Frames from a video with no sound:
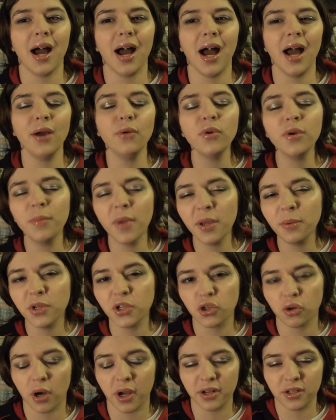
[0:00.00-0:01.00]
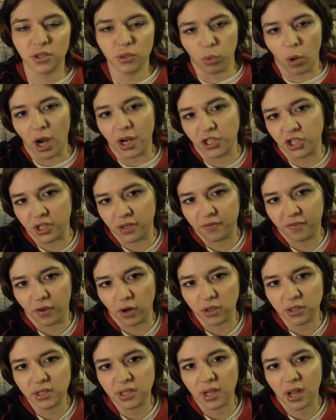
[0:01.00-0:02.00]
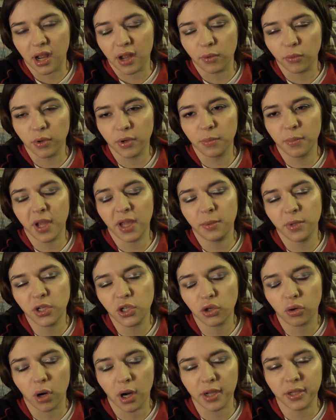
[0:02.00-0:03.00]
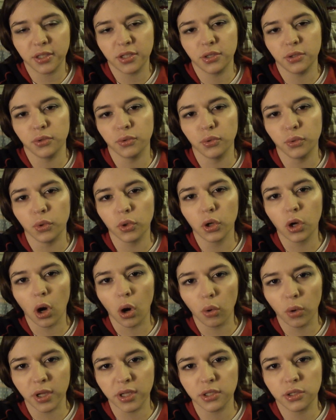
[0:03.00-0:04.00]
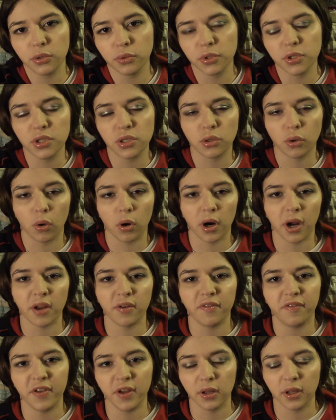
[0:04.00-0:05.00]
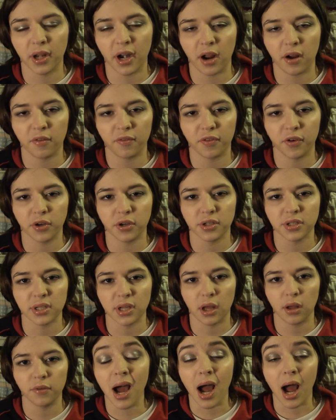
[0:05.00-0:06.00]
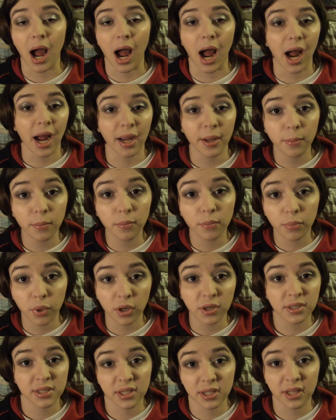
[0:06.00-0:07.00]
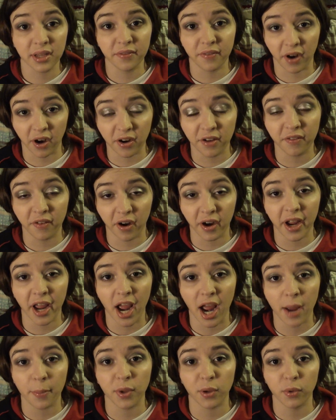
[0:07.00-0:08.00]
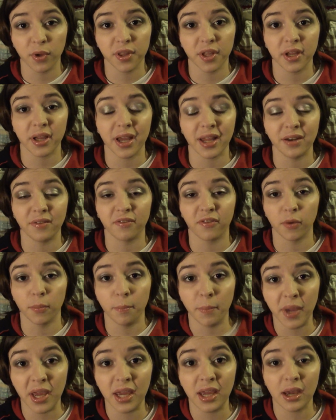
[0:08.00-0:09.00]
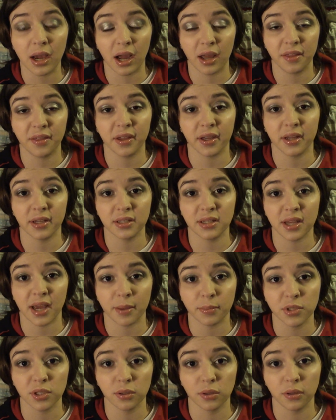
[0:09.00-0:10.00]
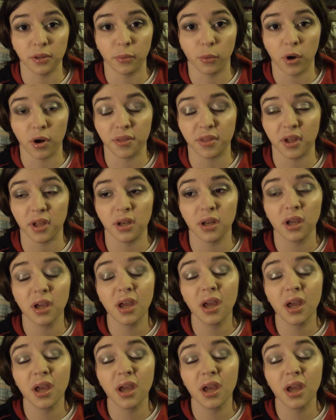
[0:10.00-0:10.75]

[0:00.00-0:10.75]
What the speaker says: I would maybe try to swatch it first. I would maybe try to go into a store and feel it out for yourself. I'm personally very, very happy with it, and for me, I think it's absolutely worth it,